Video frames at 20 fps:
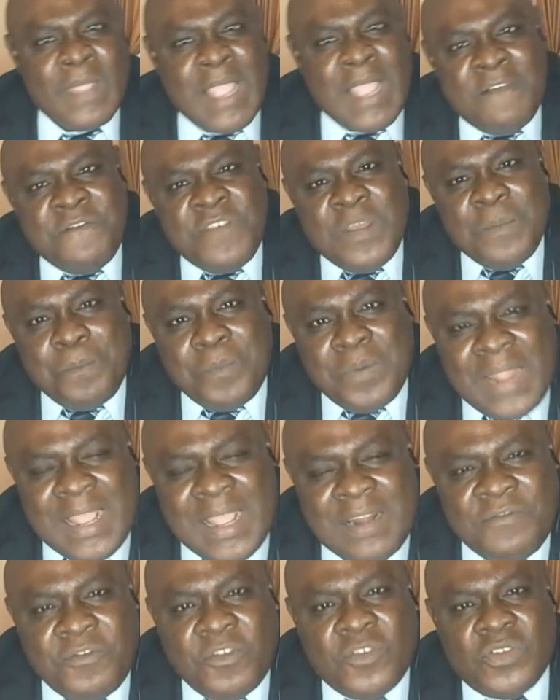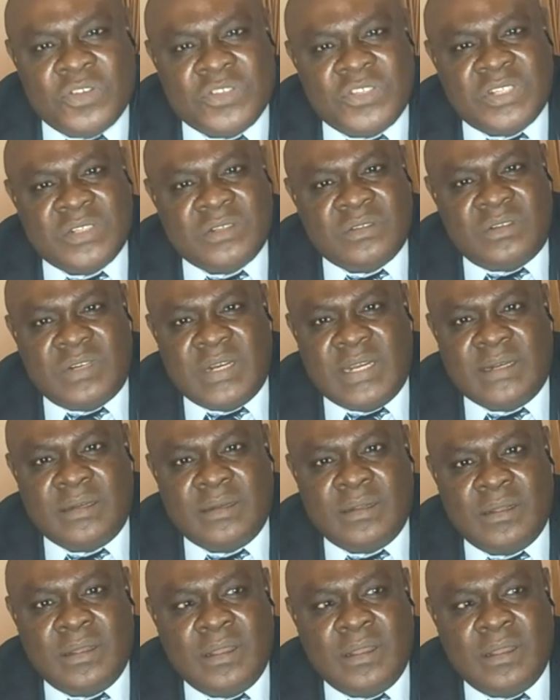Have a plan for your children.